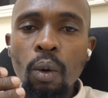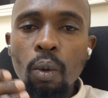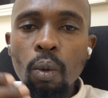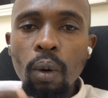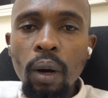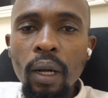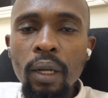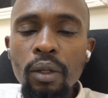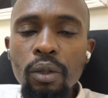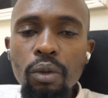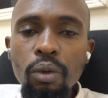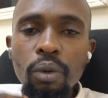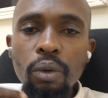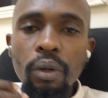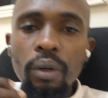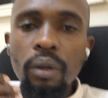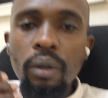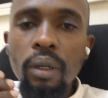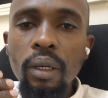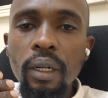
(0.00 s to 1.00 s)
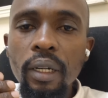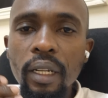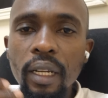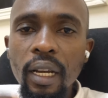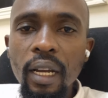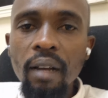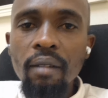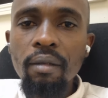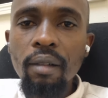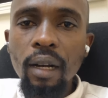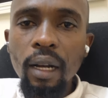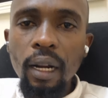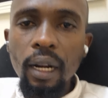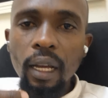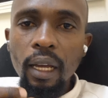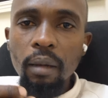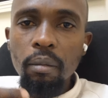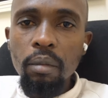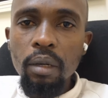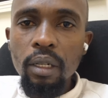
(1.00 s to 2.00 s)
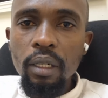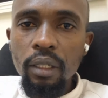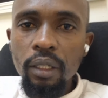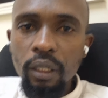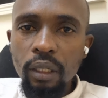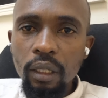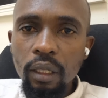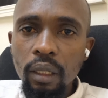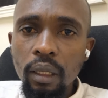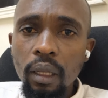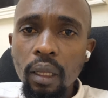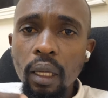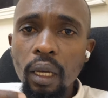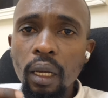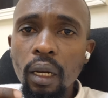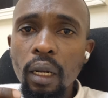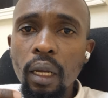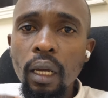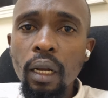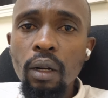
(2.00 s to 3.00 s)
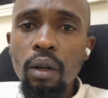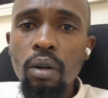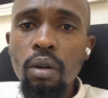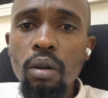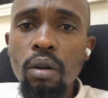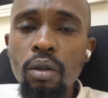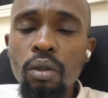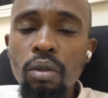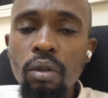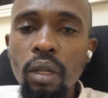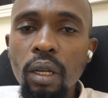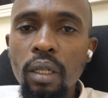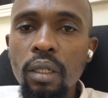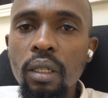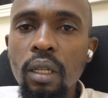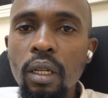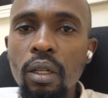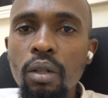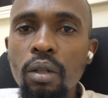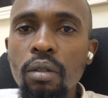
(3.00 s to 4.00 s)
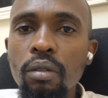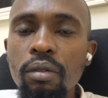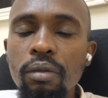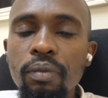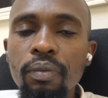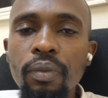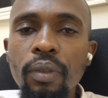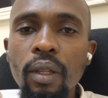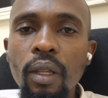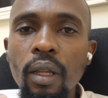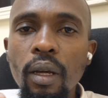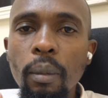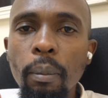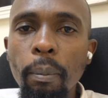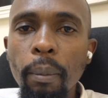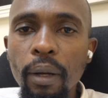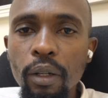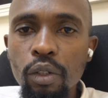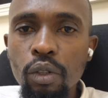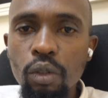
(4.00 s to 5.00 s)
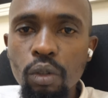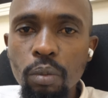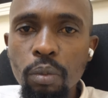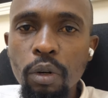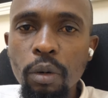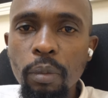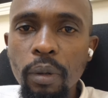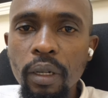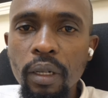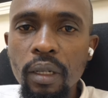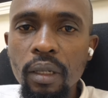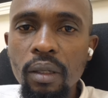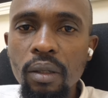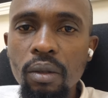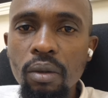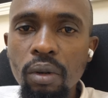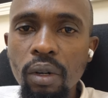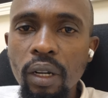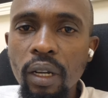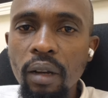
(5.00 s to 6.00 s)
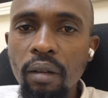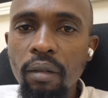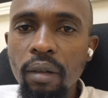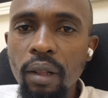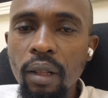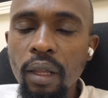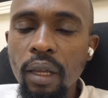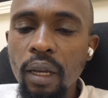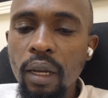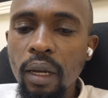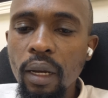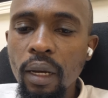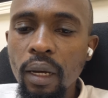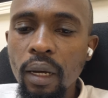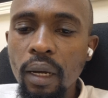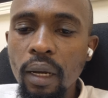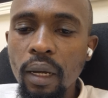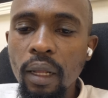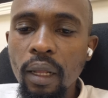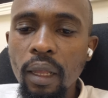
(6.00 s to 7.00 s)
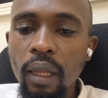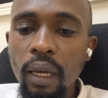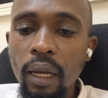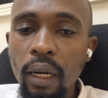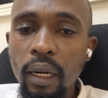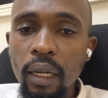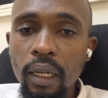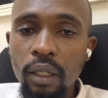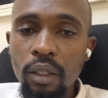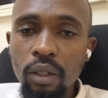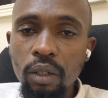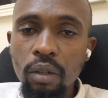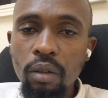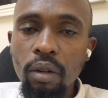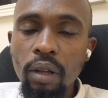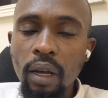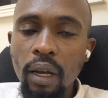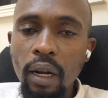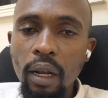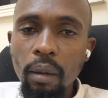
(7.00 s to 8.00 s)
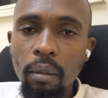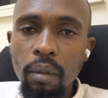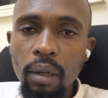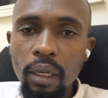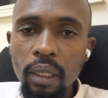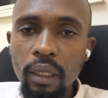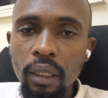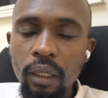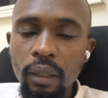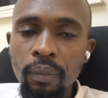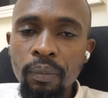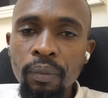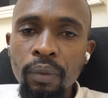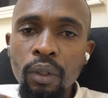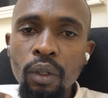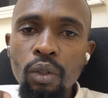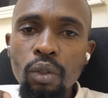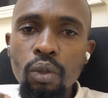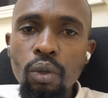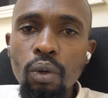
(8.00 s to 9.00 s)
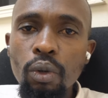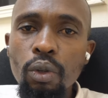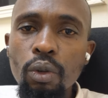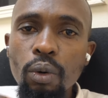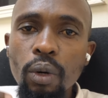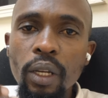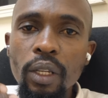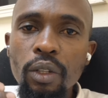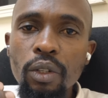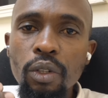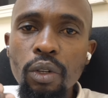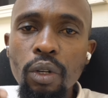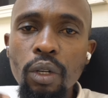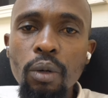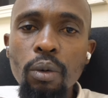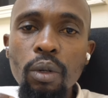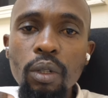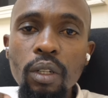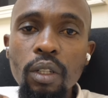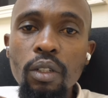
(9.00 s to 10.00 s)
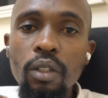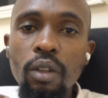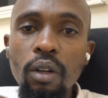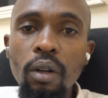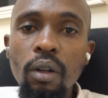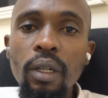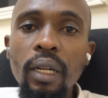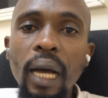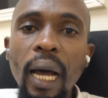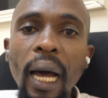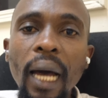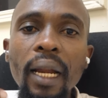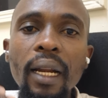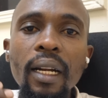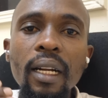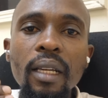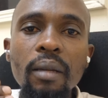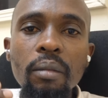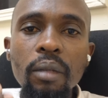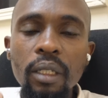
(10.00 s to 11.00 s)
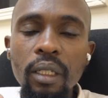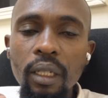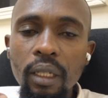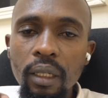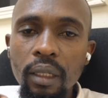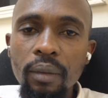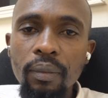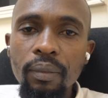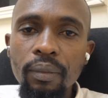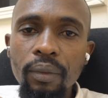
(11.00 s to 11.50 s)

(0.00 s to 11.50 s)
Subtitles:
want to recover a liability, they can go to the extent of personal properties to recover their debt or their liability. So you enjoy what is called unlimited